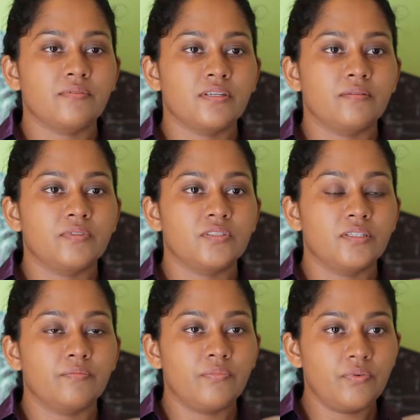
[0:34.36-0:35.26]
was able to
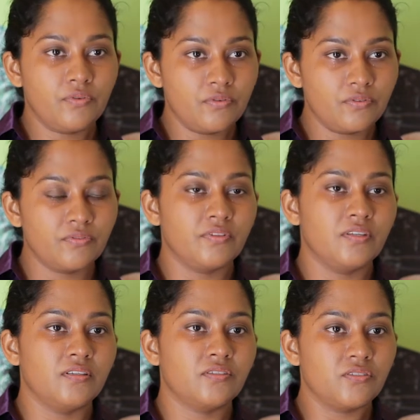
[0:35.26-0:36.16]
improve
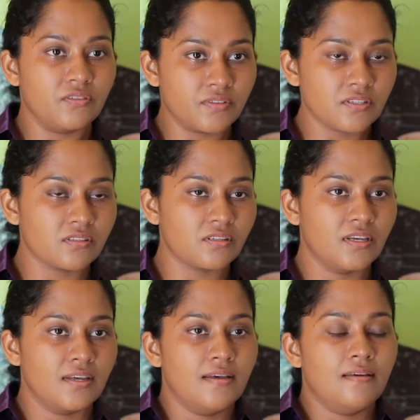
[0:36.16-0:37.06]
the service
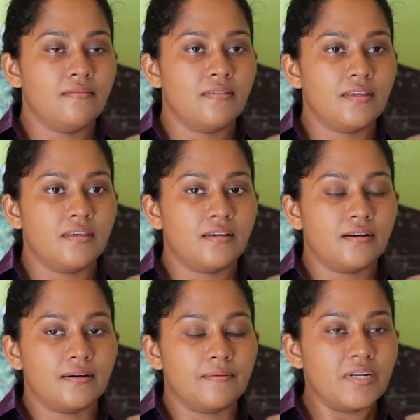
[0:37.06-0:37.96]
the
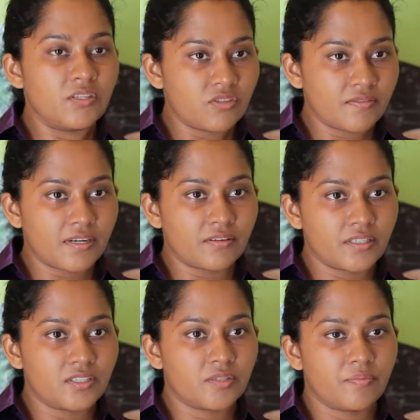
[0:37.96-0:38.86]
Ministry of
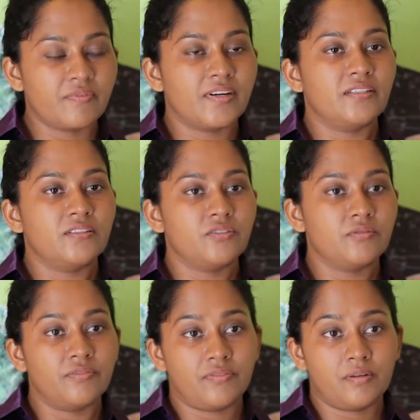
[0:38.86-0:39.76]
Agriculture provided to
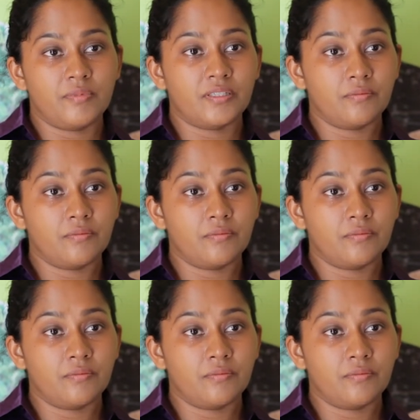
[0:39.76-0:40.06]
the farming